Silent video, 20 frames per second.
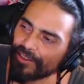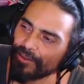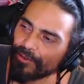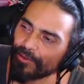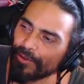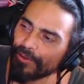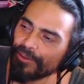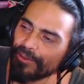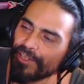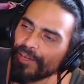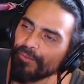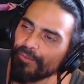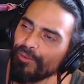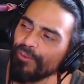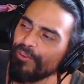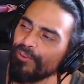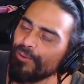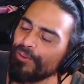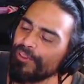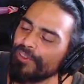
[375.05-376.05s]
What was that
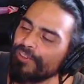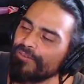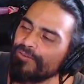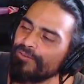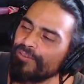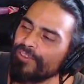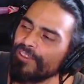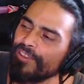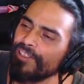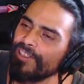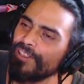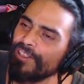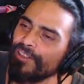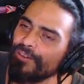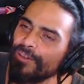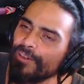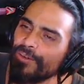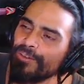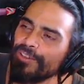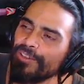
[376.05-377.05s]
movie with the
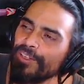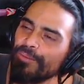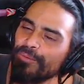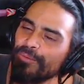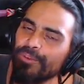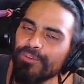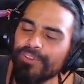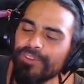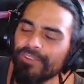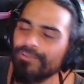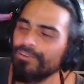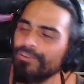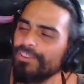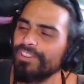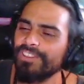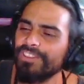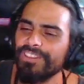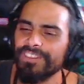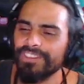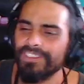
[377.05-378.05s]
what was that movie
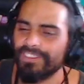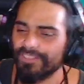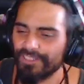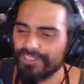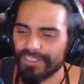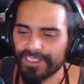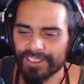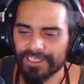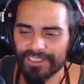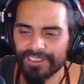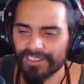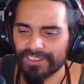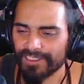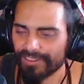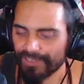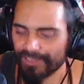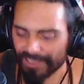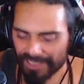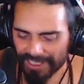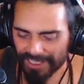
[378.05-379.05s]
with the with the
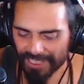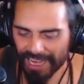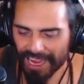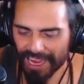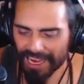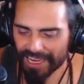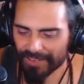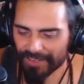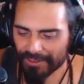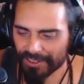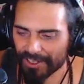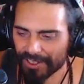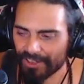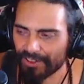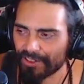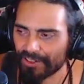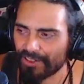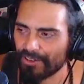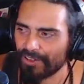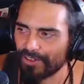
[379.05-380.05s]
with the guy with all
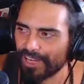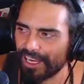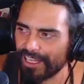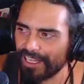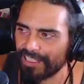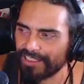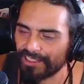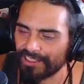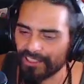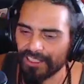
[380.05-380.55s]
the cocaine?